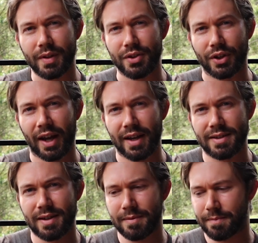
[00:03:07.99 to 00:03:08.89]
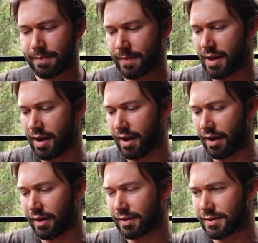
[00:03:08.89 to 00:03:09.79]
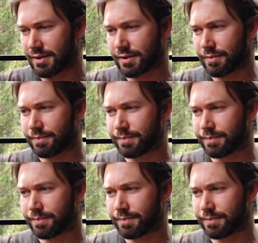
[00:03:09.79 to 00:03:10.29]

to cancer, and